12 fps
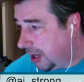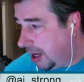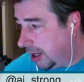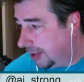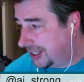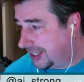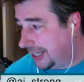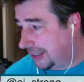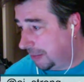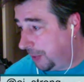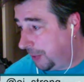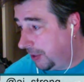The
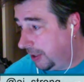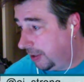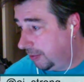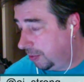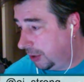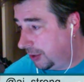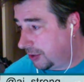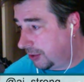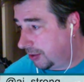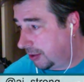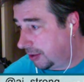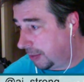second period
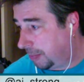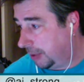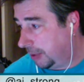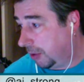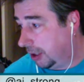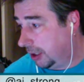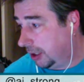was the big one.